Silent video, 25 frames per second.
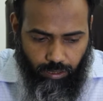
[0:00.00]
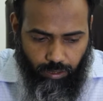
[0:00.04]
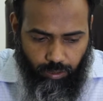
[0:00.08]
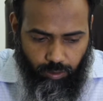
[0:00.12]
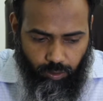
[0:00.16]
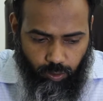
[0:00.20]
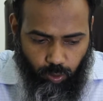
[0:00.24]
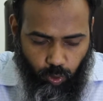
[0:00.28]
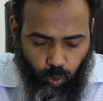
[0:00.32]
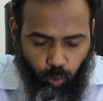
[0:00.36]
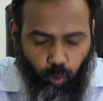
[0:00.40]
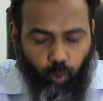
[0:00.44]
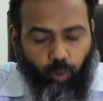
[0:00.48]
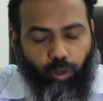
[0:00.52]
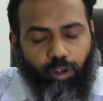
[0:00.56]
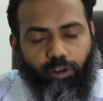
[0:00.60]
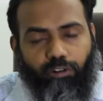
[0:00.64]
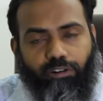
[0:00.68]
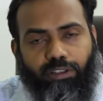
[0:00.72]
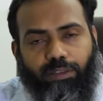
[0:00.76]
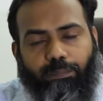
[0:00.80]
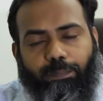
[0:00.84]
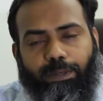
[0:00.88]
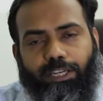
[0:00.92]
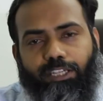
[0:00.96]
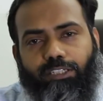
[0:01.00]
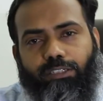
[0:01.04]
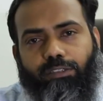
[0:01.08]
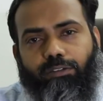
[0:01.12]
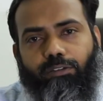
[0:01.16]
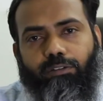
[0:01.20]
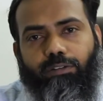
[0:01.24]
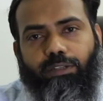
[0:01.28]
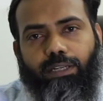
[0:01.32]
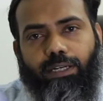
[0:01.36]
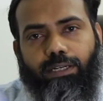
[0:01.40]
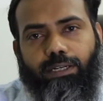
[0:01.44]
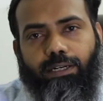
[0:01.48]
So whoever the patient or
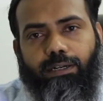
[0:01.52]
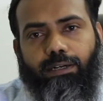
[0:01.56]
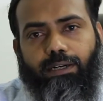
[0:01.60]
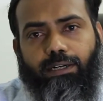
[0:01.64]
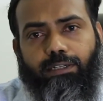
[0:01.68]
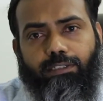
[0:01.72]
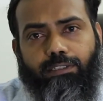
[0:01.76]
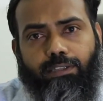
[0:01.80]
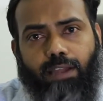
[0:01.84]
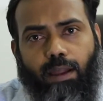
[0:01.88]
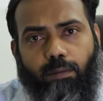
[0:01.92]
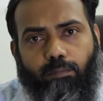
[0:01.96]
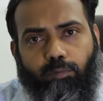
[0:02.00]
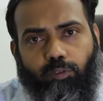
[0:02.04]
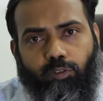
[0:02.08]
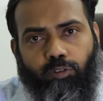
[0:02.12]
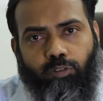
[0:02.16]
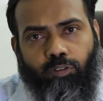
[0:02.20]
the attendants comes